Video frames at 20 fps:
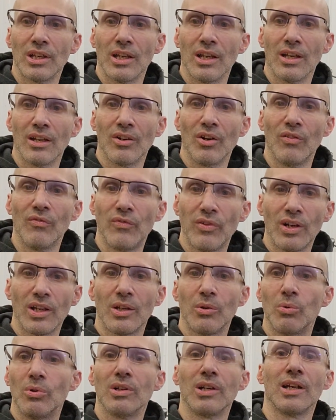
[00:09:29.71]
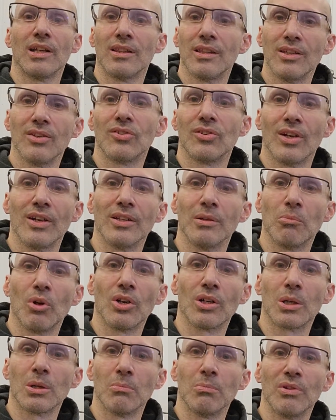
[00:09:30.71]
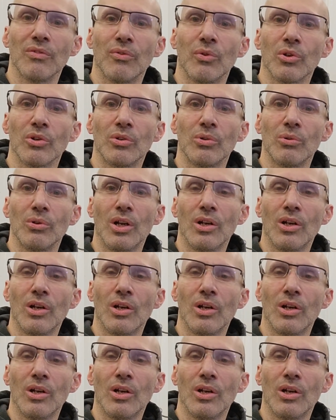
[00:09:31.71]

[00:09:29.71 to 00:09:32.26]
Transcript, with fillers: And hopefully, we'll get this on the market before too